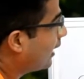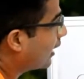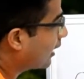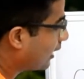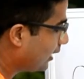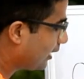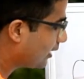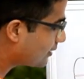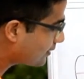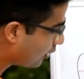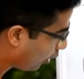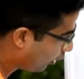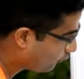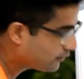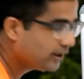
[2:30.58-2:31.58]
colors
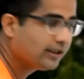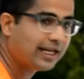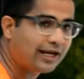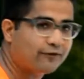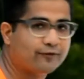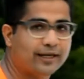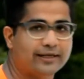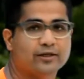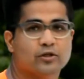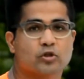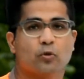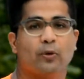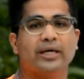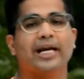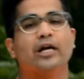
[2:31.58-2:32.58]
of the lifeline? So
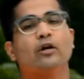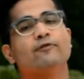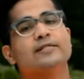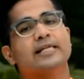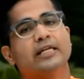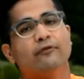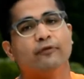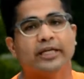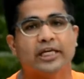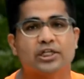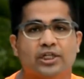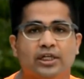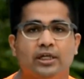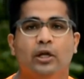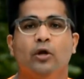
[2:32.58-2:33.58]
what kind of
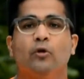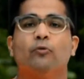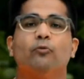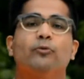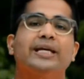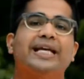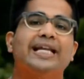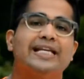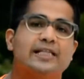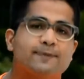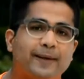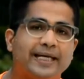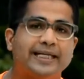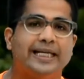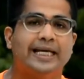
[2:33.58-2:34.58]
signification we can
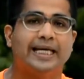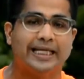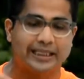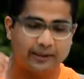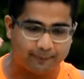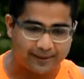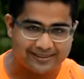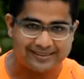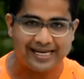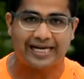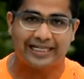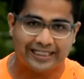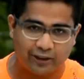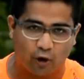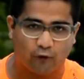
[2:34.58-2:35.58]
expect in the
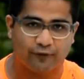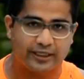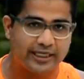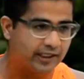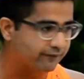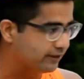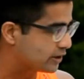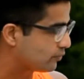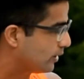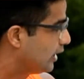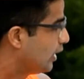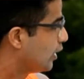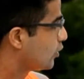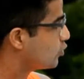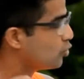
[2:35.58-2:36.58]
personality of an individual?
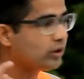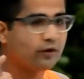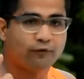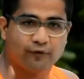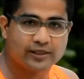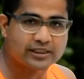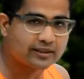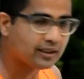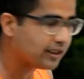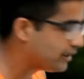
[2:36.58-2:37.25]
So the first color